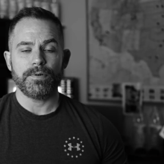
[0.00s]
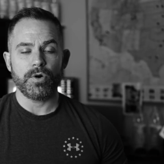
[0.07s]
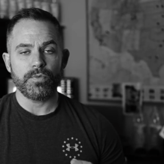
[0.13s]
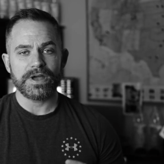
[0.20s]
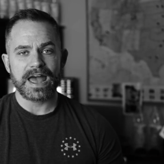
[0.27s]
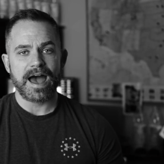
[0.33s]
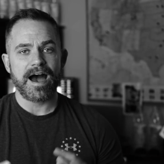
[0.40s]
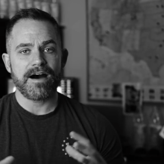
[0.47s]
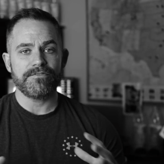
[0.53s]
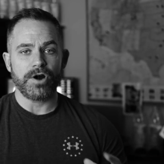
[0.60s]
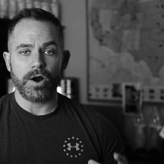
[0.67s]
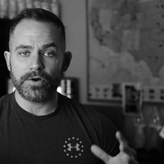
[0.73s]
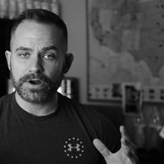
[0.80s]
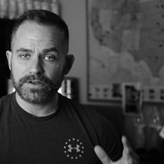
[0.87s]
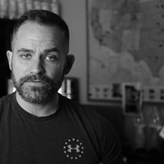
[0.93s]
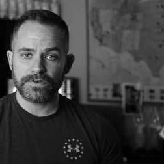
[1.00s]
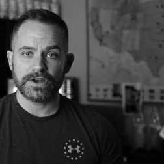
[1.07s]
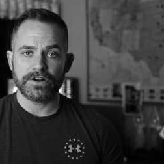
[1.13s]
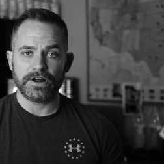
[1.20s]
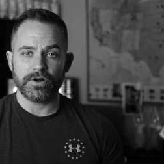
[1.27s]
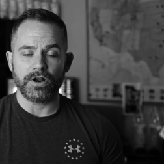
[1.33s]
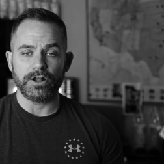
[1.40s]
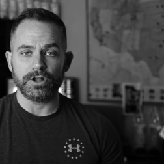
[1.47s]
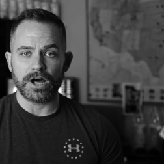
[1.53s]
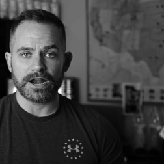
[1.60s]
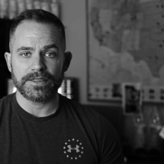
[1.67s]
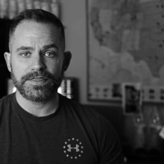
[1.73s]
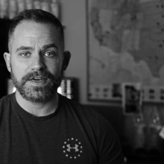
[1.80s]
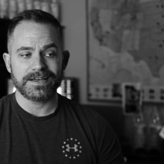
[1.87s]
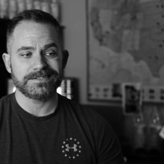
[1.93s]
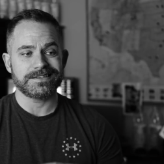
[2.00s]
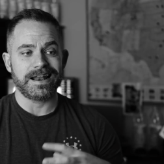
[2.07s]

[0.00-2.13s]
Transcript: but we have already figured out a lot of things